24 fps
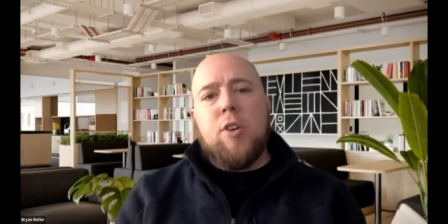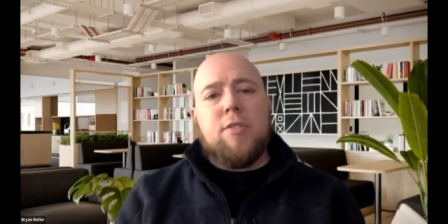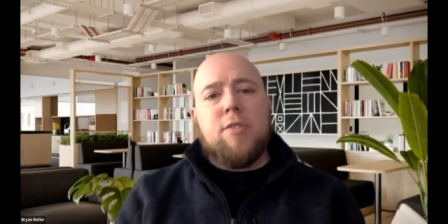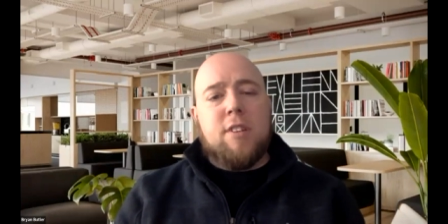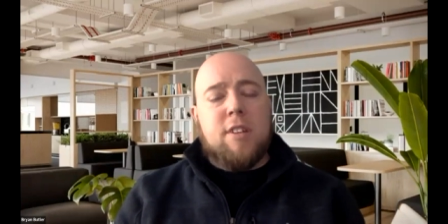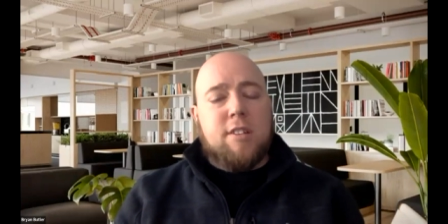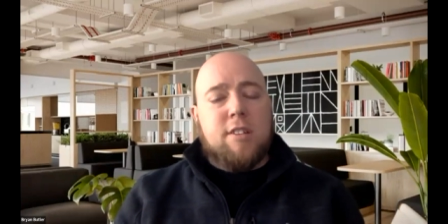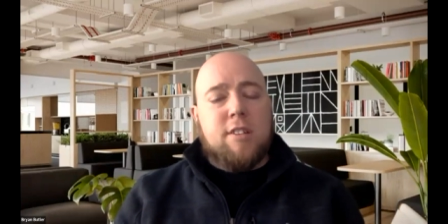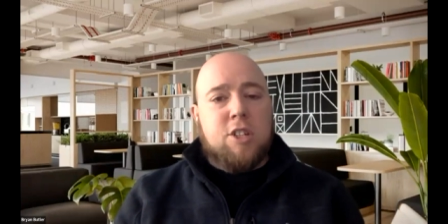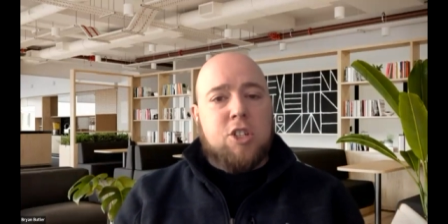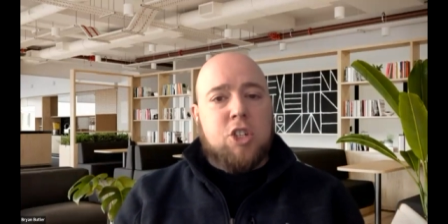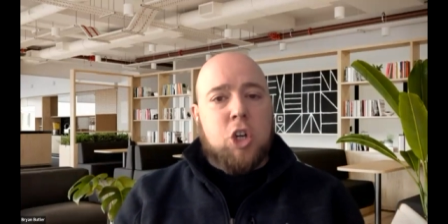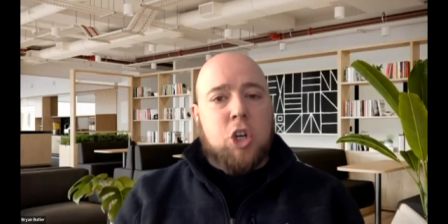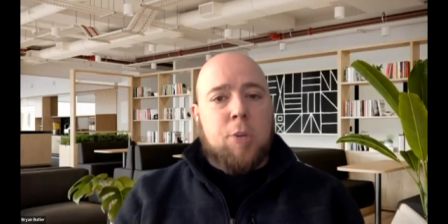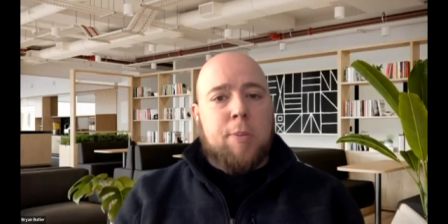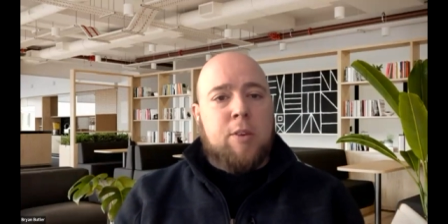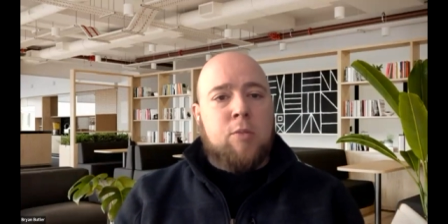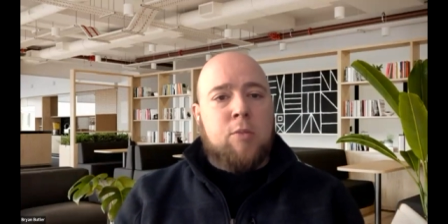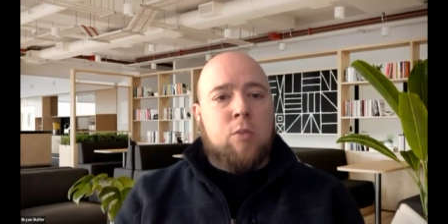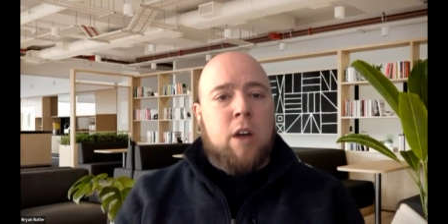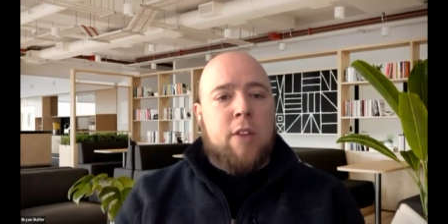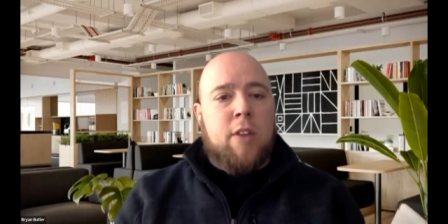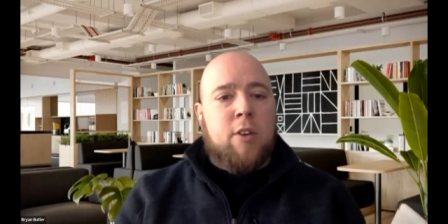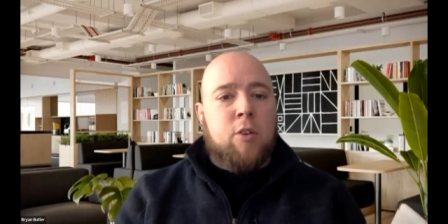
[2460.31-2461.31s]
So you do have
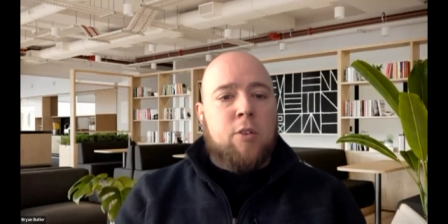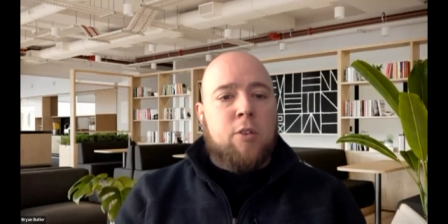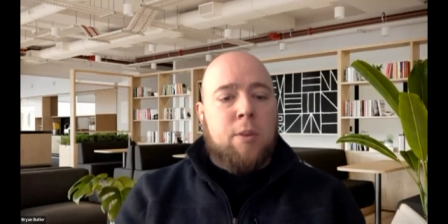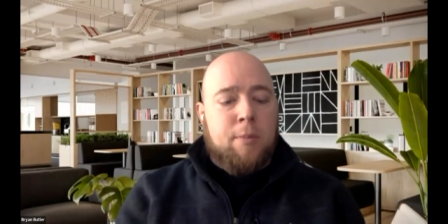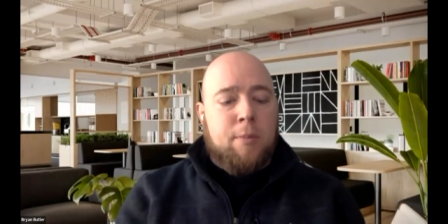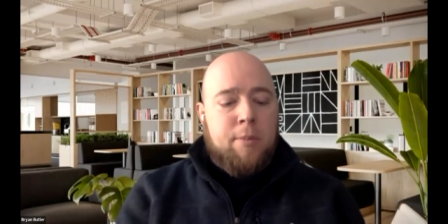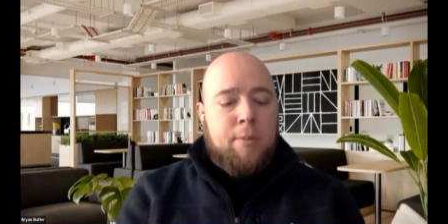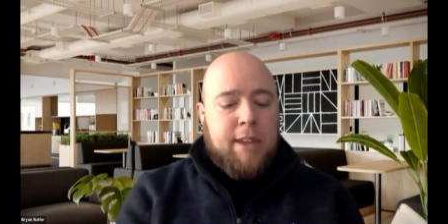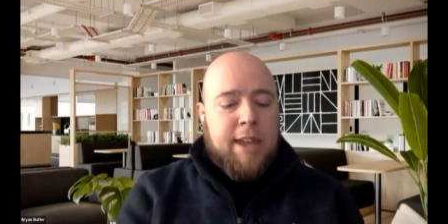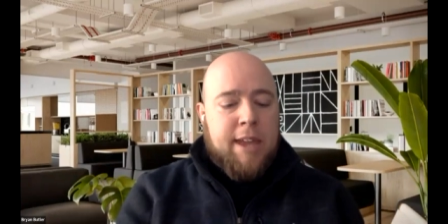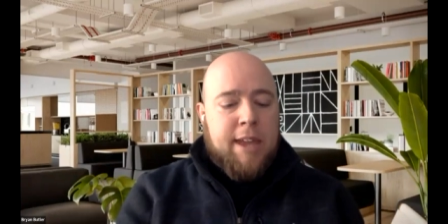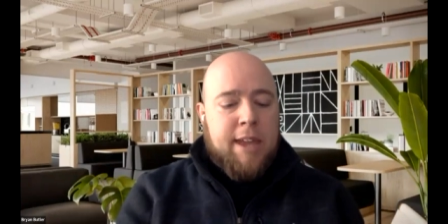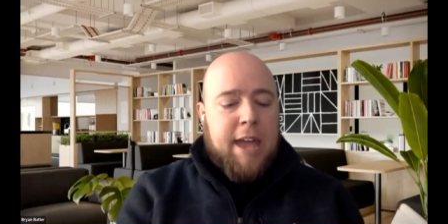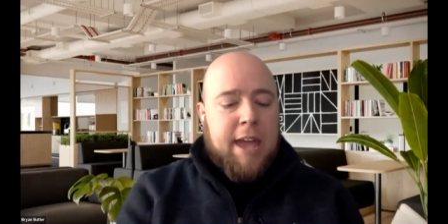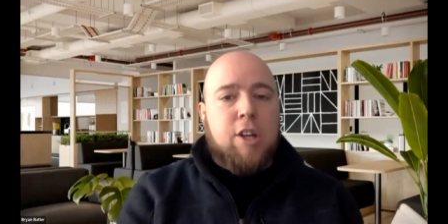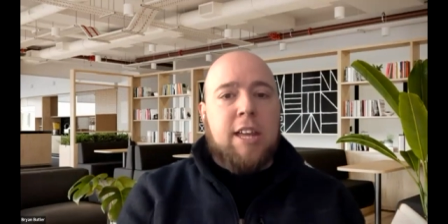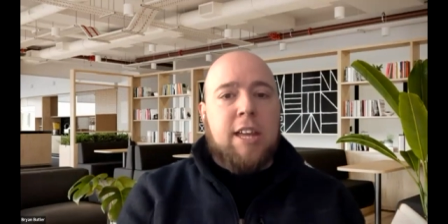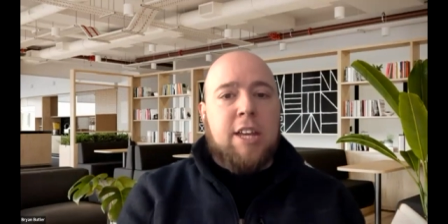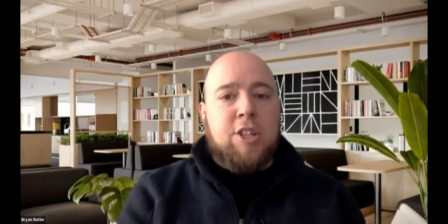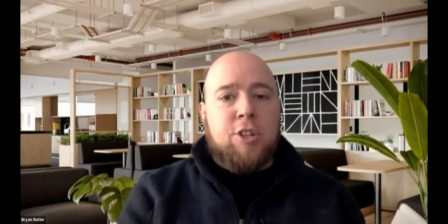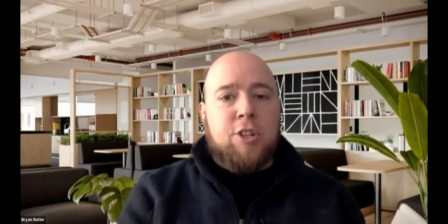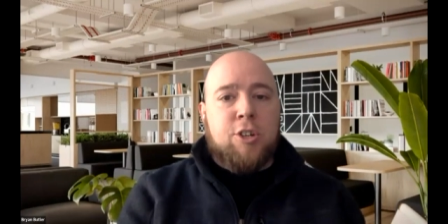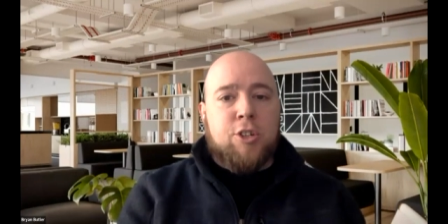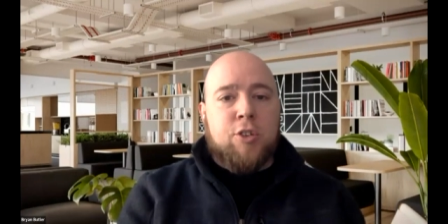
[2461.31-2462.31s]
to determine whether the
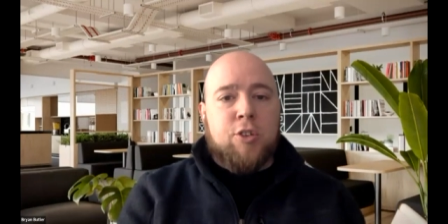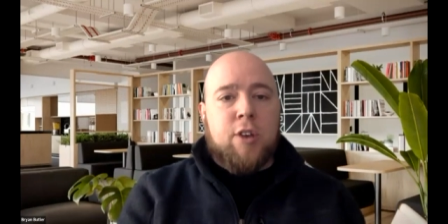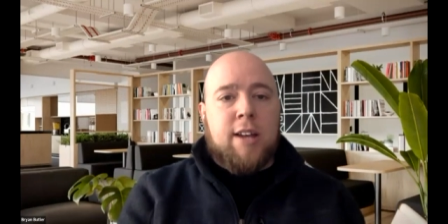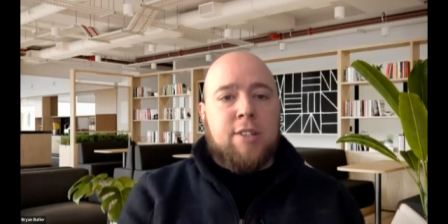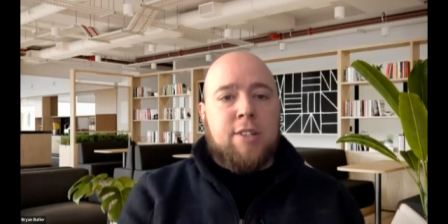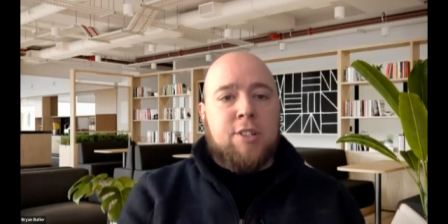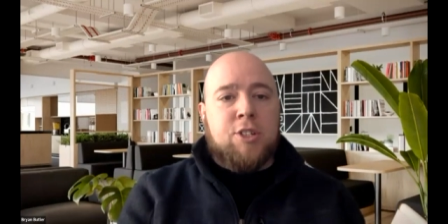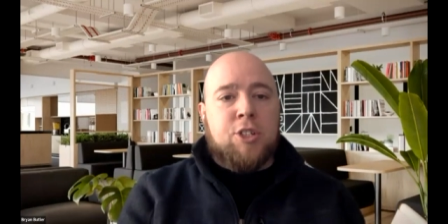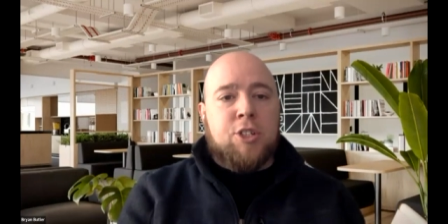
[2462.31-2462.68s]
calculation